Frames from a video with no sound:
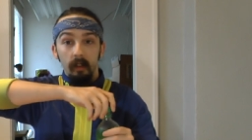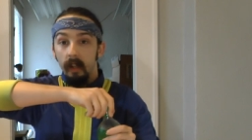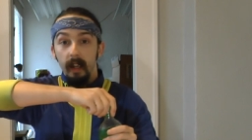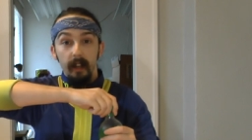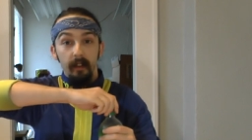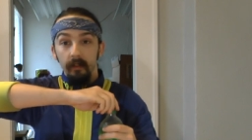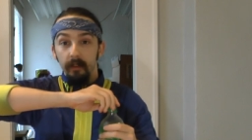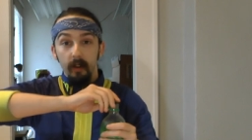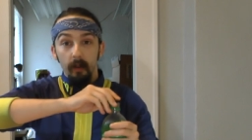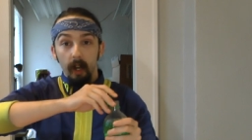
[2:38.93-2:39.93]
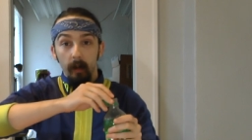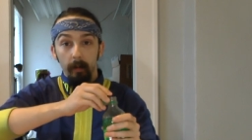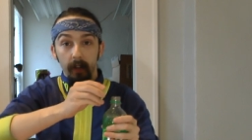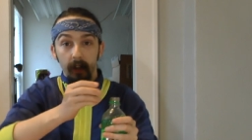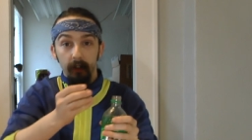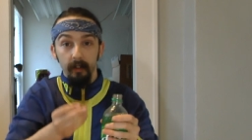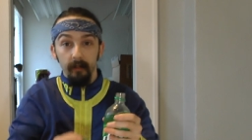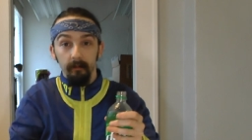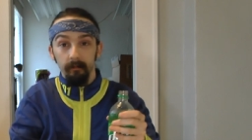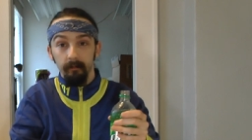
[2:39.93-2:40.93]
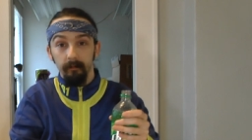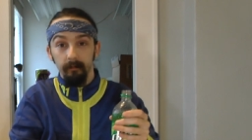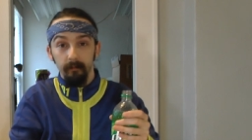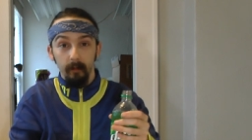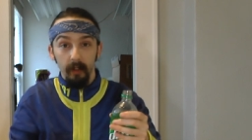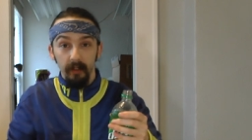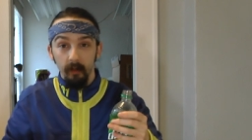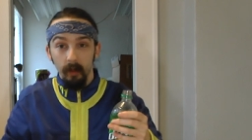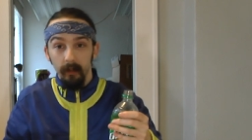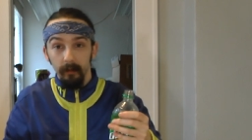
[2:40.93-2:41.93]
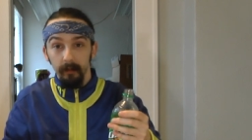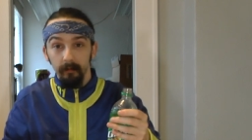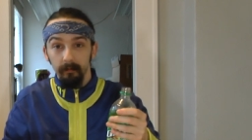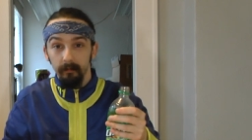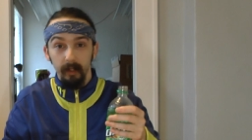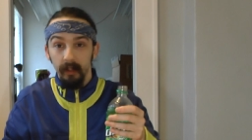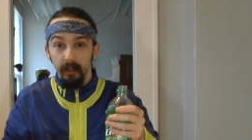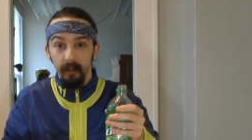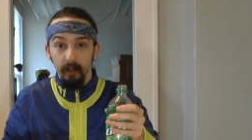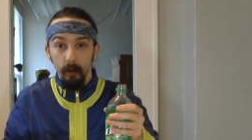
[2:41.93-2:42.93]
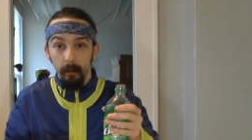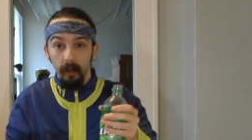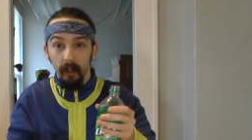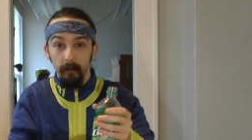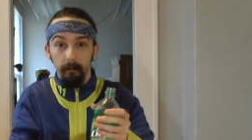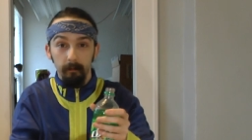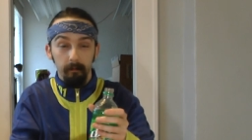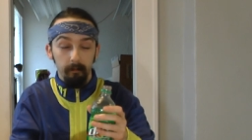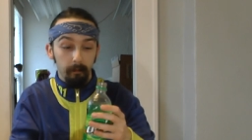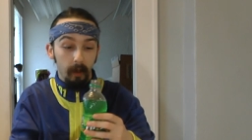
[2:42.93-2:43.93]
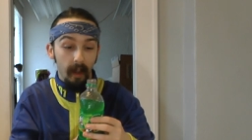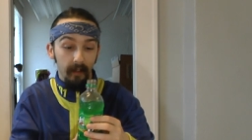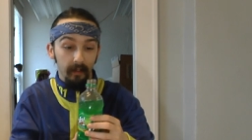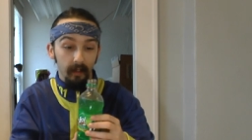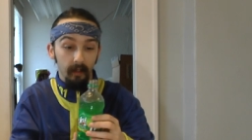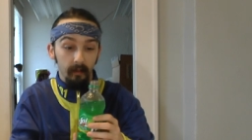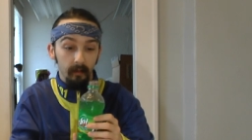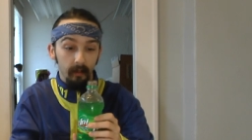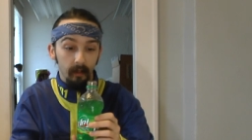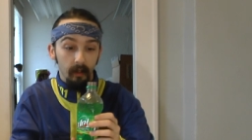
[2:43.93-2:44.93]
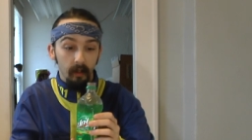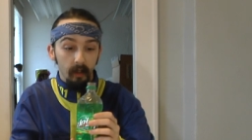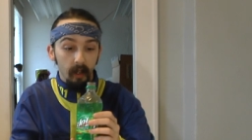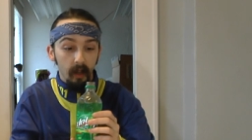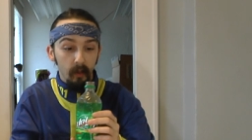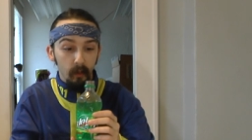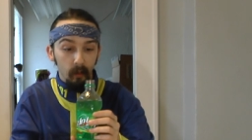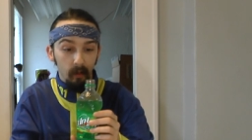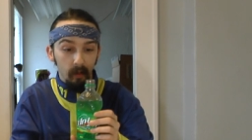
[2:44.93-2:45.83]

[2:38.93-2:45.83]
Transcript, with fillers: And there's no carbonation whatsoever. It just opened like plastic. Oh,